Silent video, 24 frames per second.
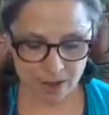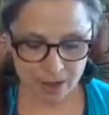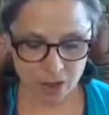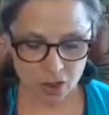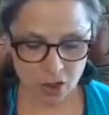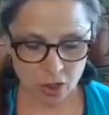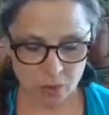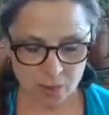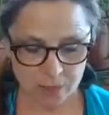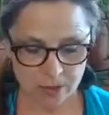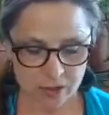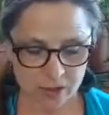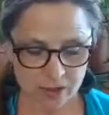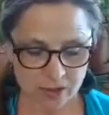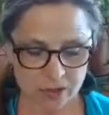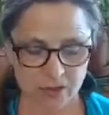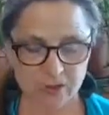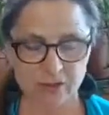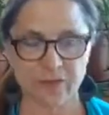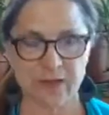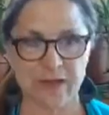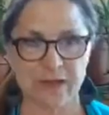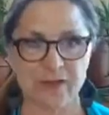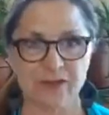You may also
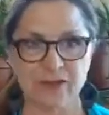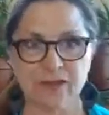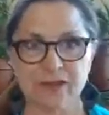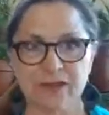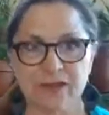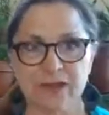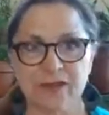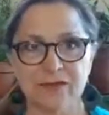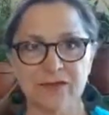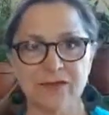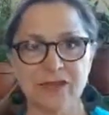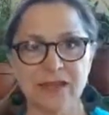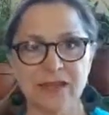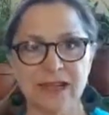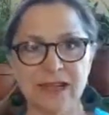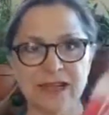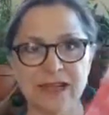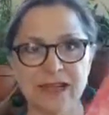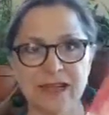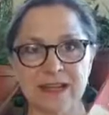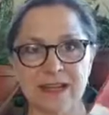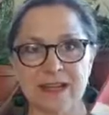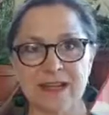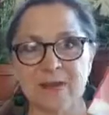find yourself
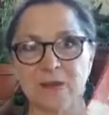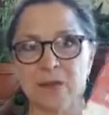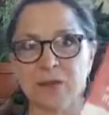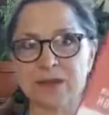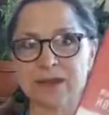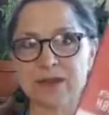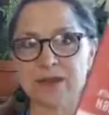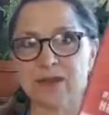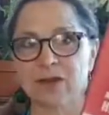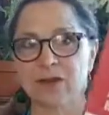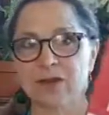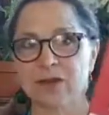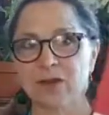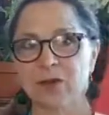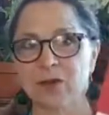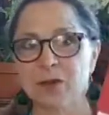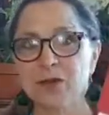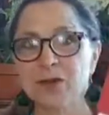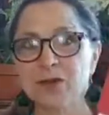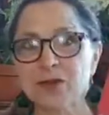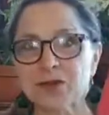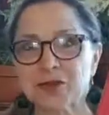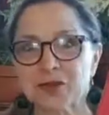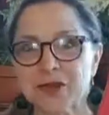needing what's called
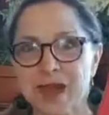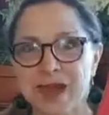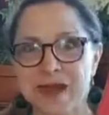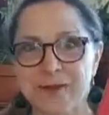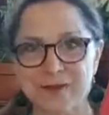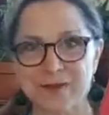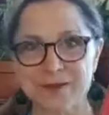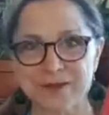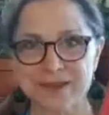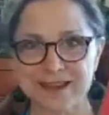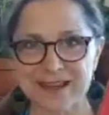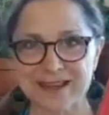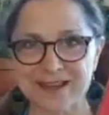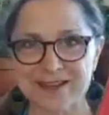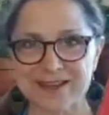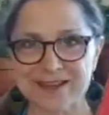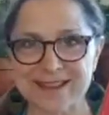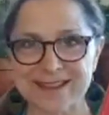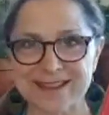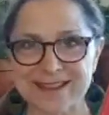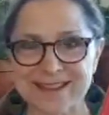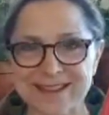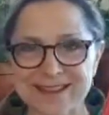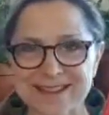Crucial
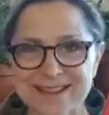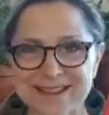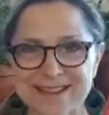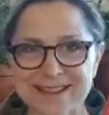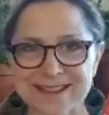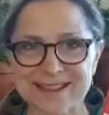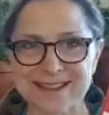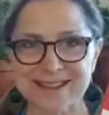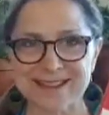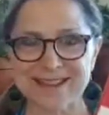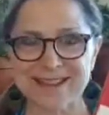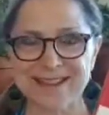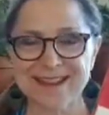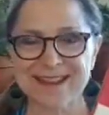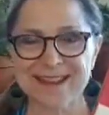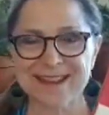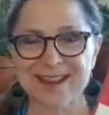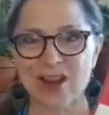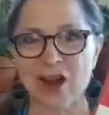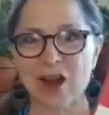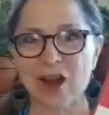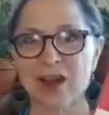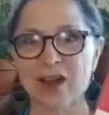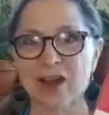Conversations. This is
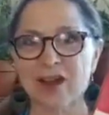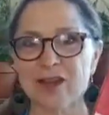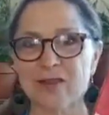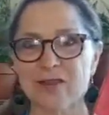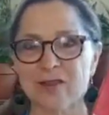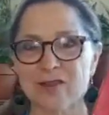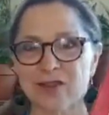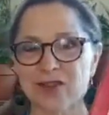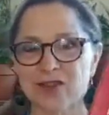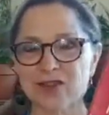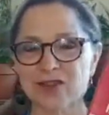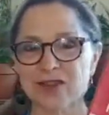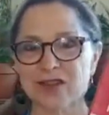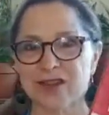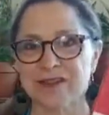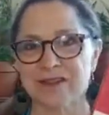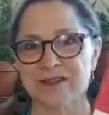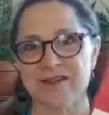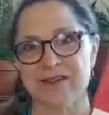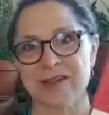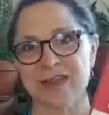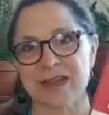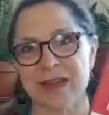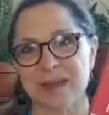an audio version
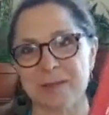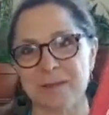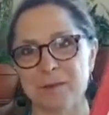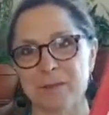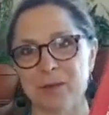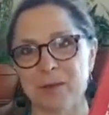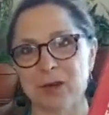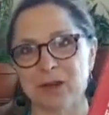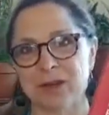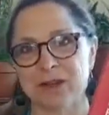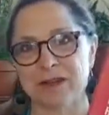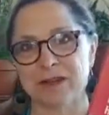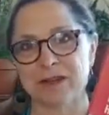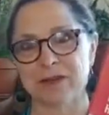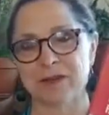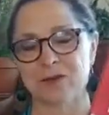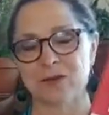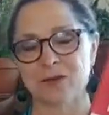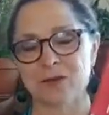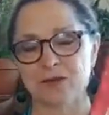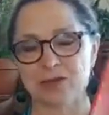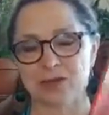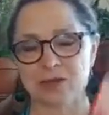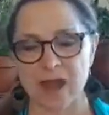of that book,
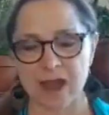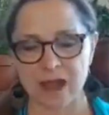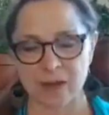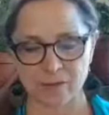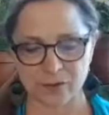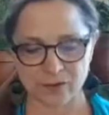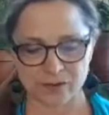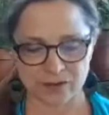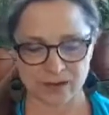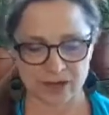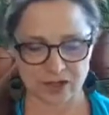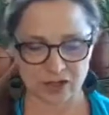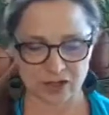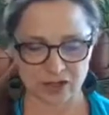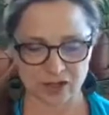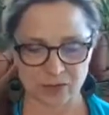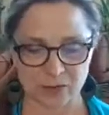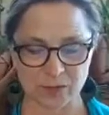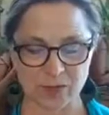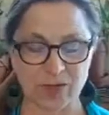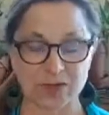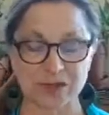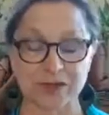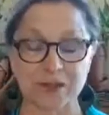Crucial Conversations,
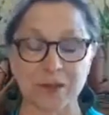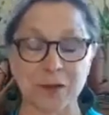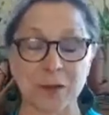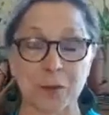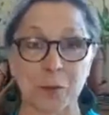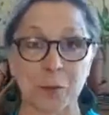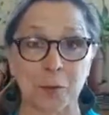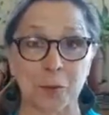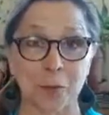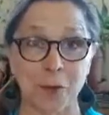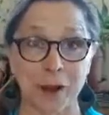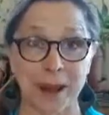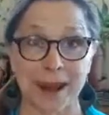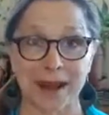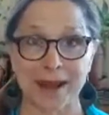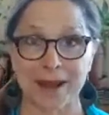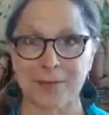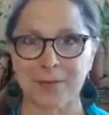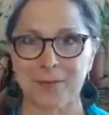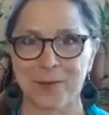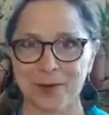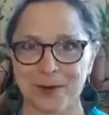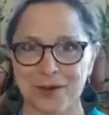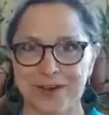which is a
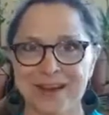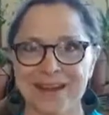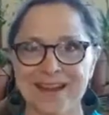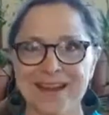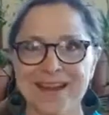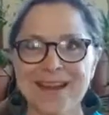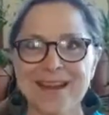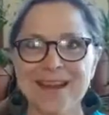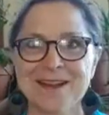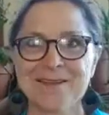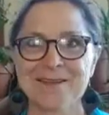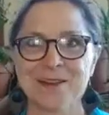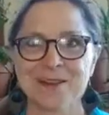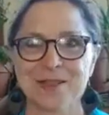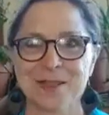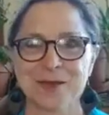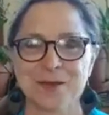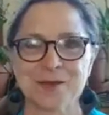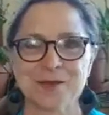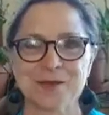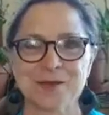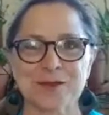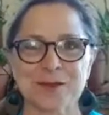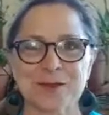great book for
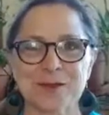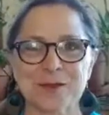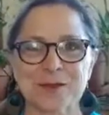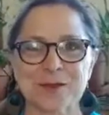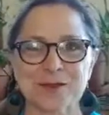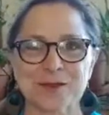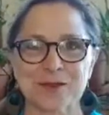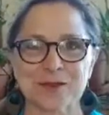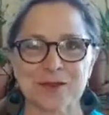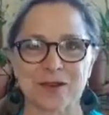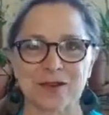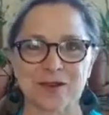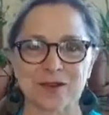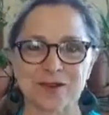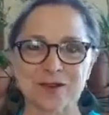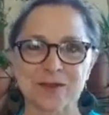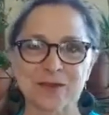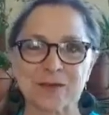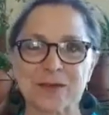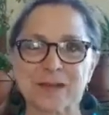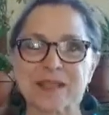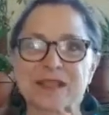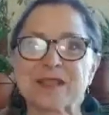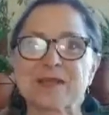those who struggle
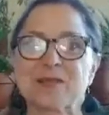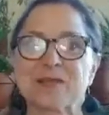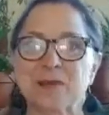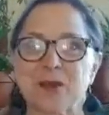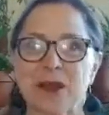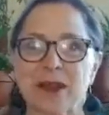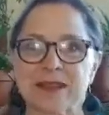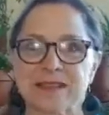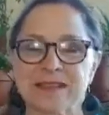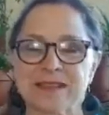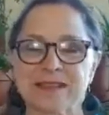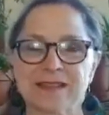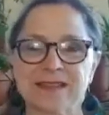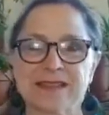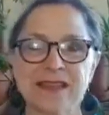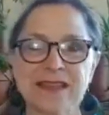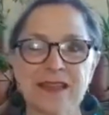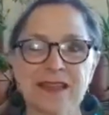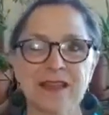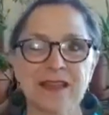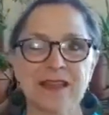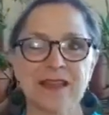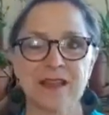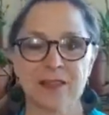to express
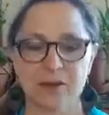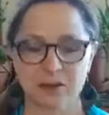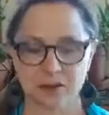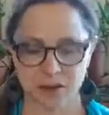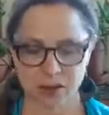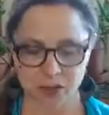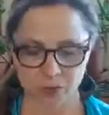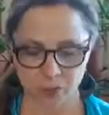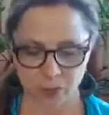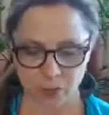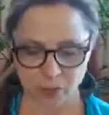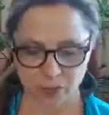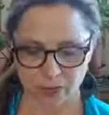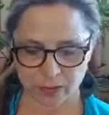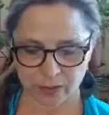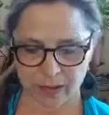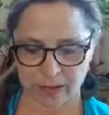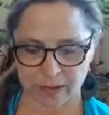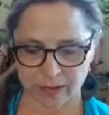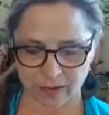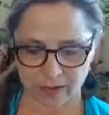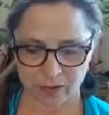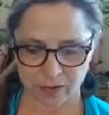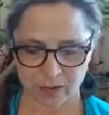their truth
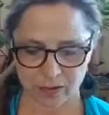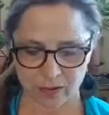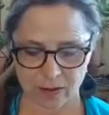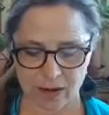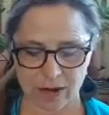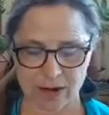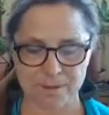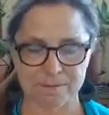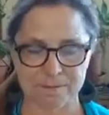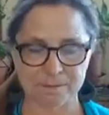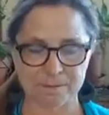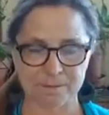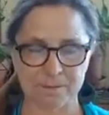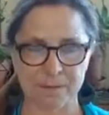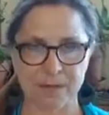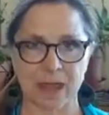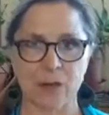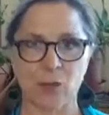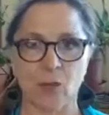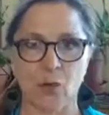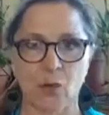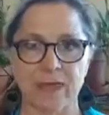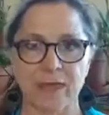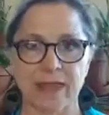and their
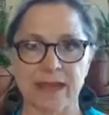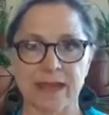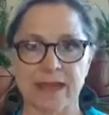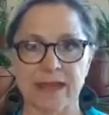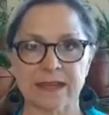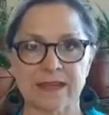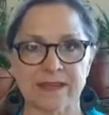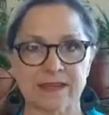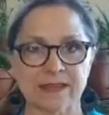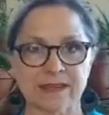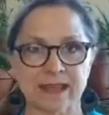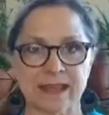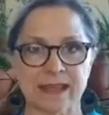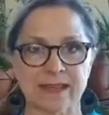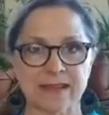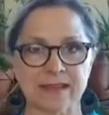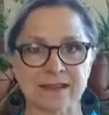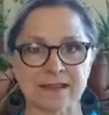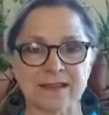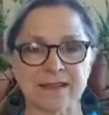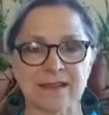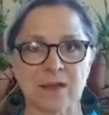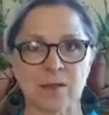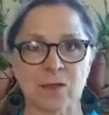and what they need to say to
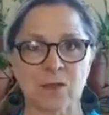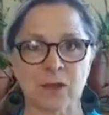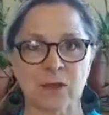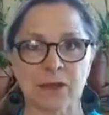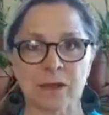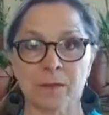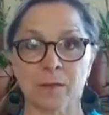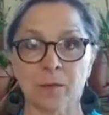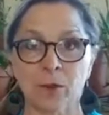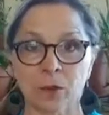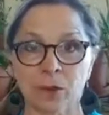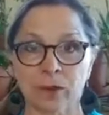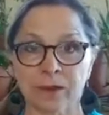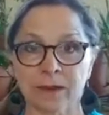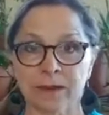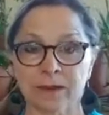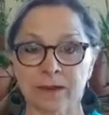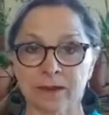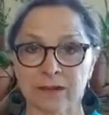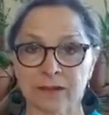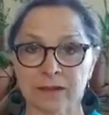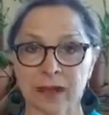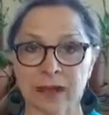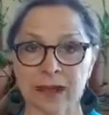someone important in
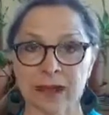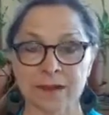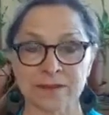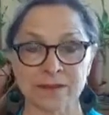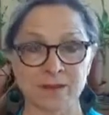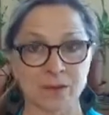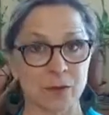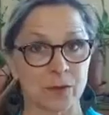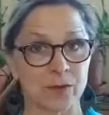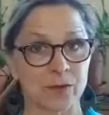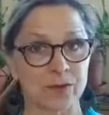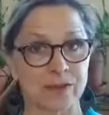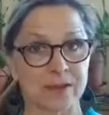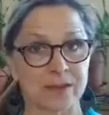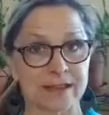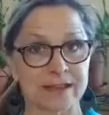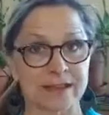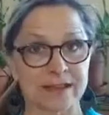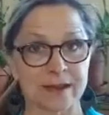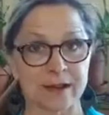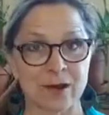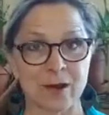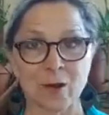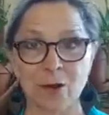their lives, whether that's
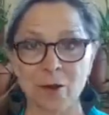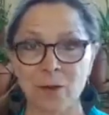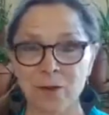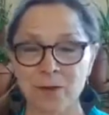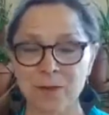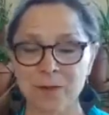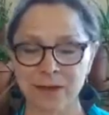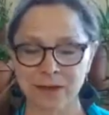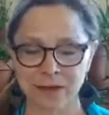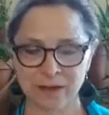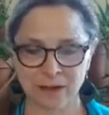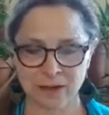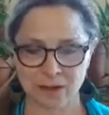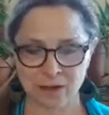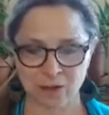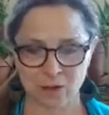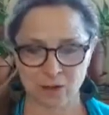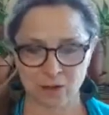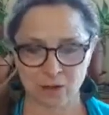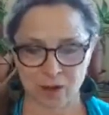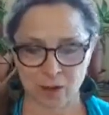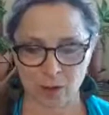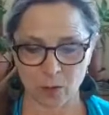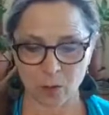at home
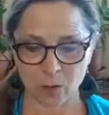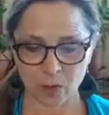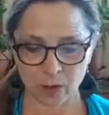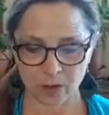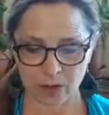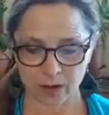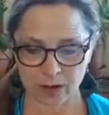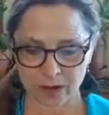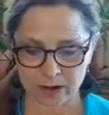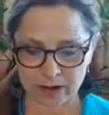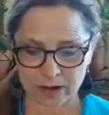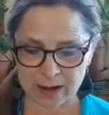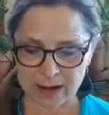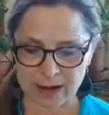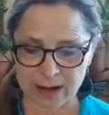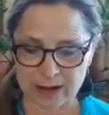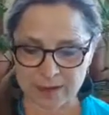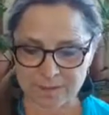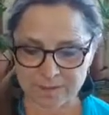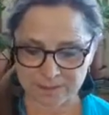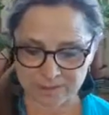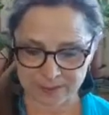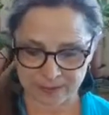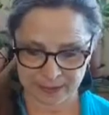or at work.
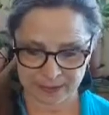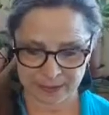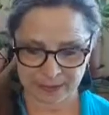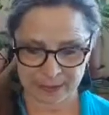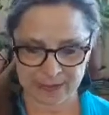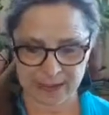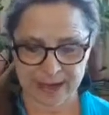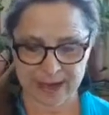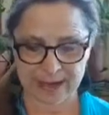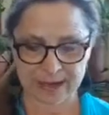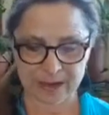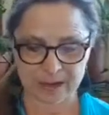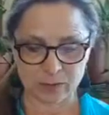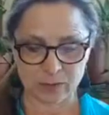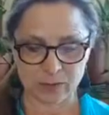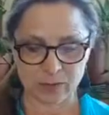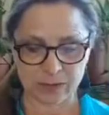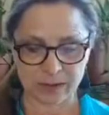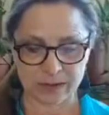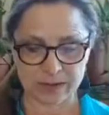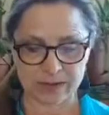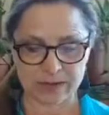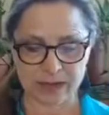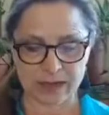And it
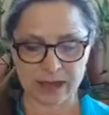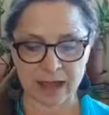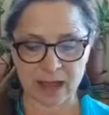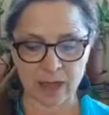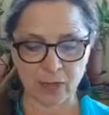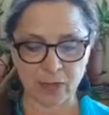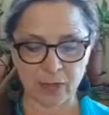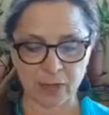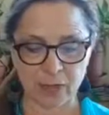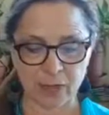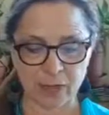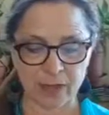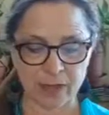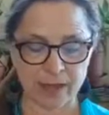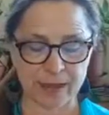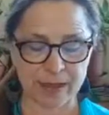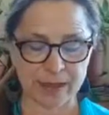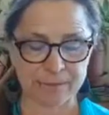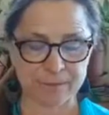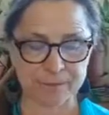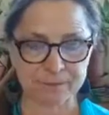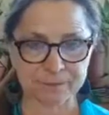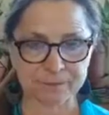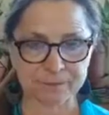really is a helpful thing.